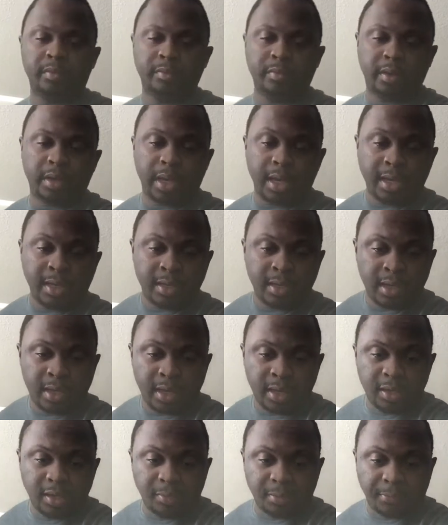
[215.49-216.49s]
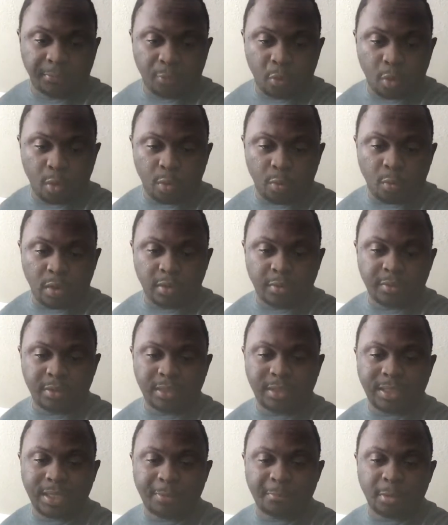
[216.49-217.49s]
Okay. Number 4, what are the
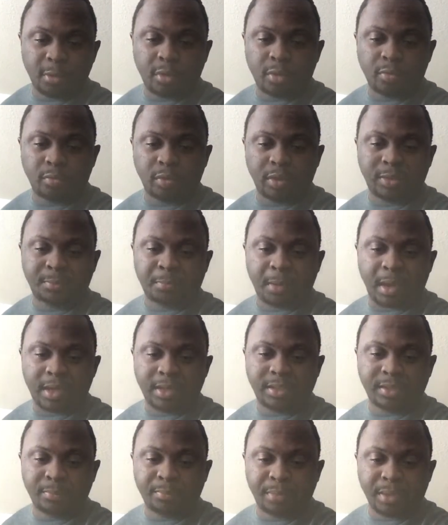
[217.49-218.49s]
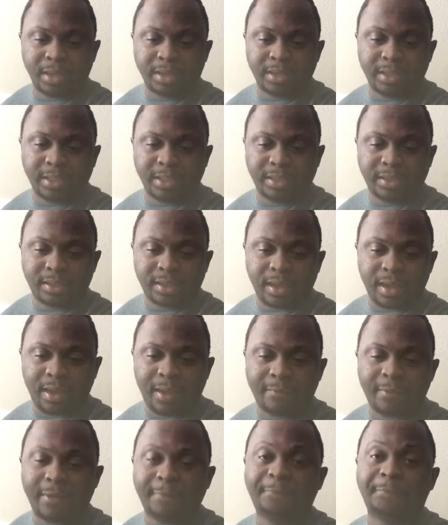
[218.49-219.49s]
typical responsibilities
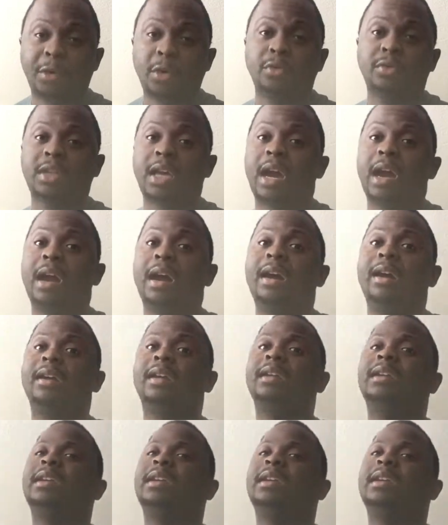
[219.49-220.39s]
of a photog?